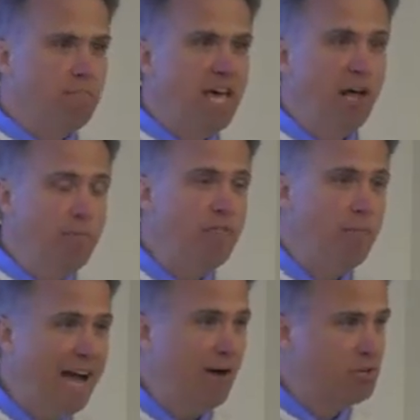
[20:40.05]
Help
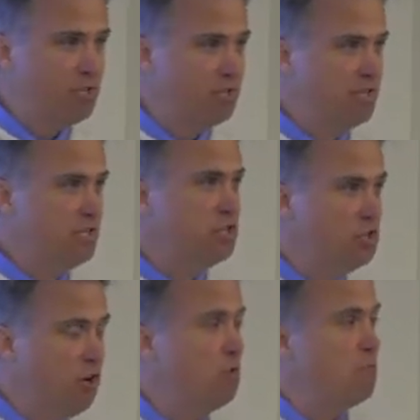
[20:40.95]
them out.
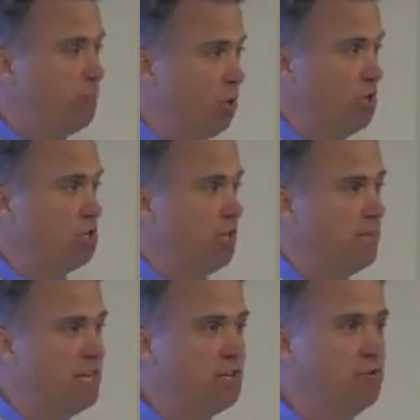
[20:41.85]
Don't push
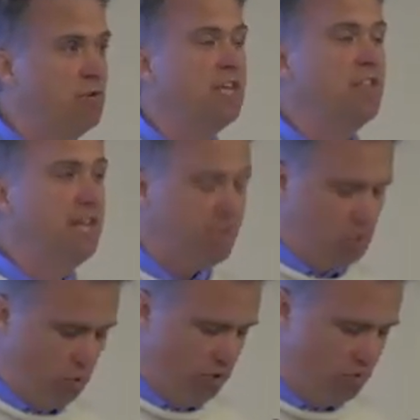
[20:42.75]
them into the
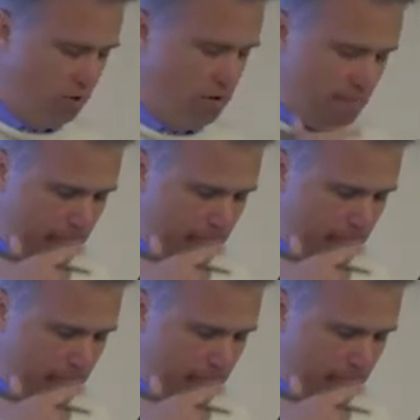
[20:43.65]
next world war.